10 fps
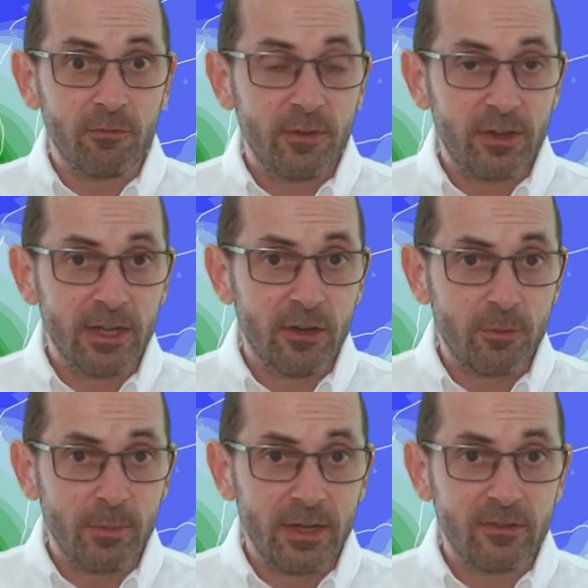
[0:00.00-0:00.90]

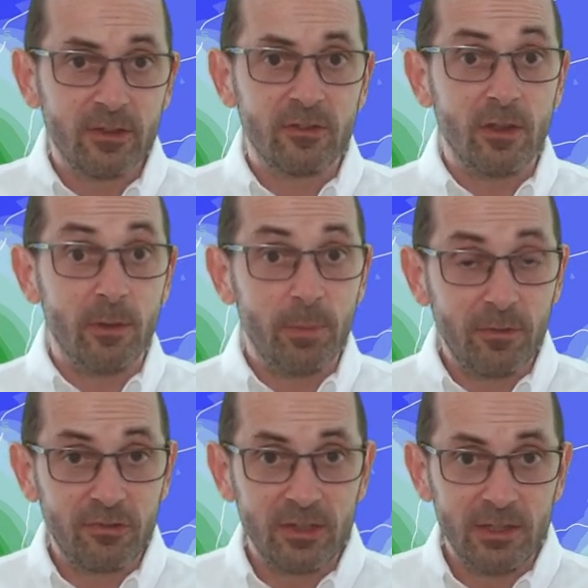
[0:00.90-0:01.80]
1500 meters
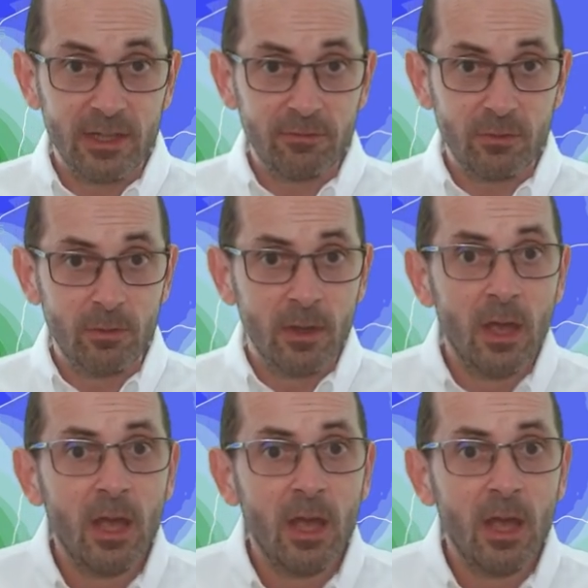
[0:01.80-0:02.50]
above sea level,